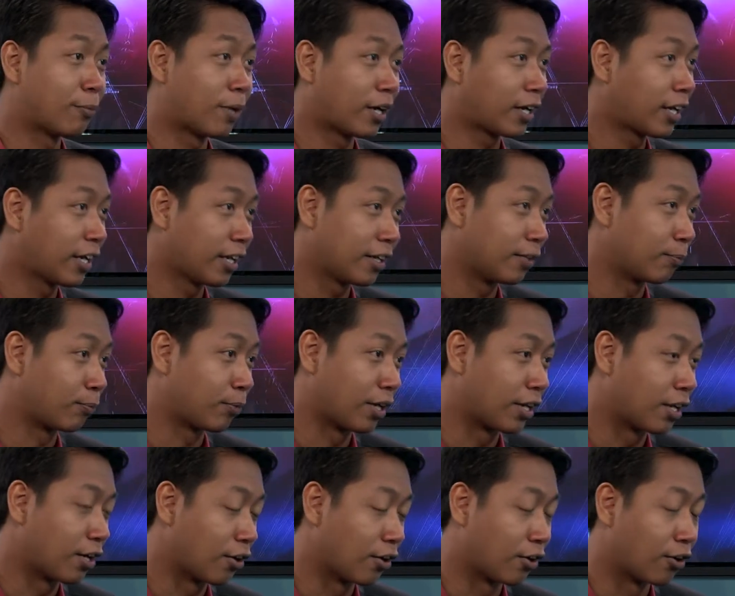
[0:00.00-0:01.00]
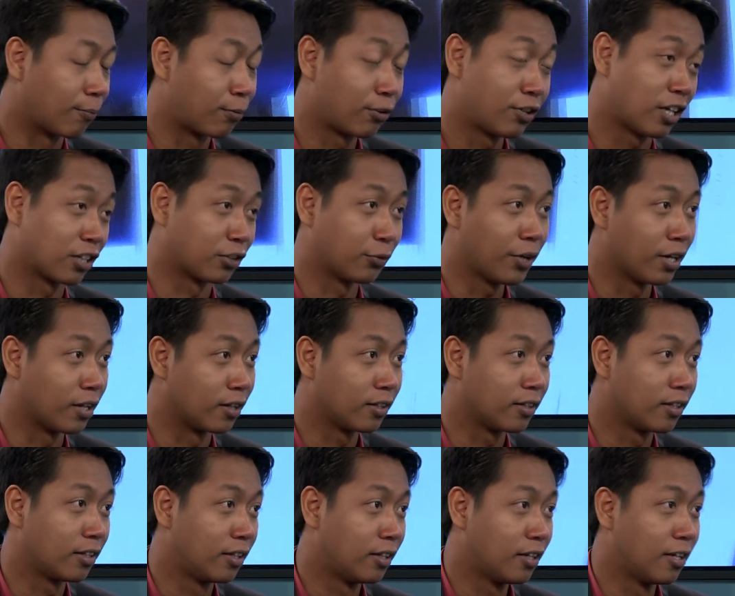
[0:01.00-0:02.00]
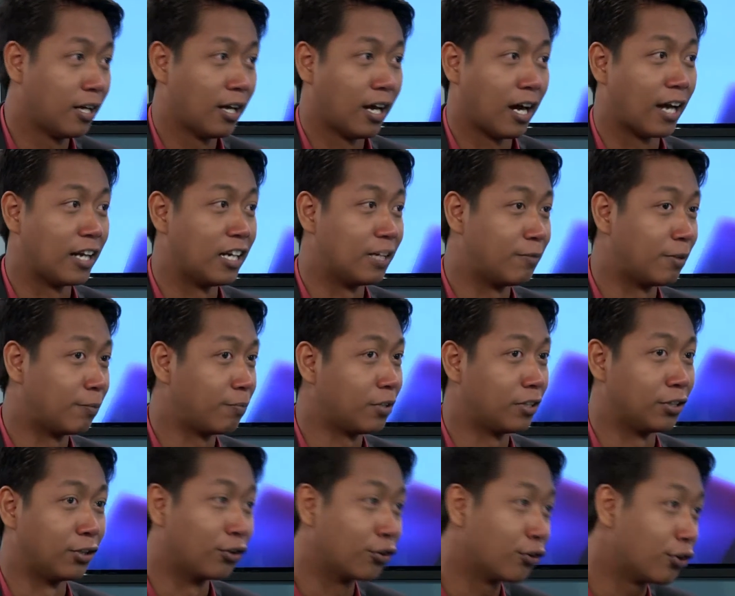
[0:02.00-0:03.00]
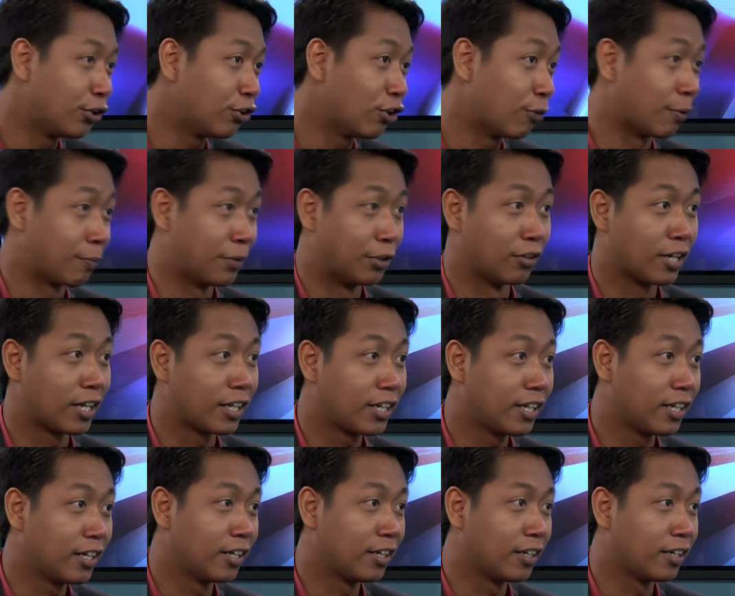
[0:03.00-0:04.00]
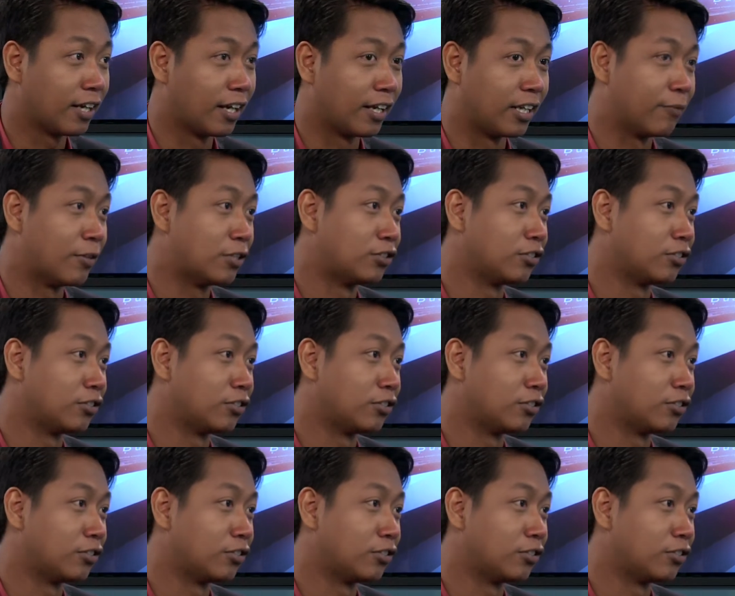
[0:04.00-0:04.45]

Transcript: you don't market your product well, either people don't know you or people don't like it, and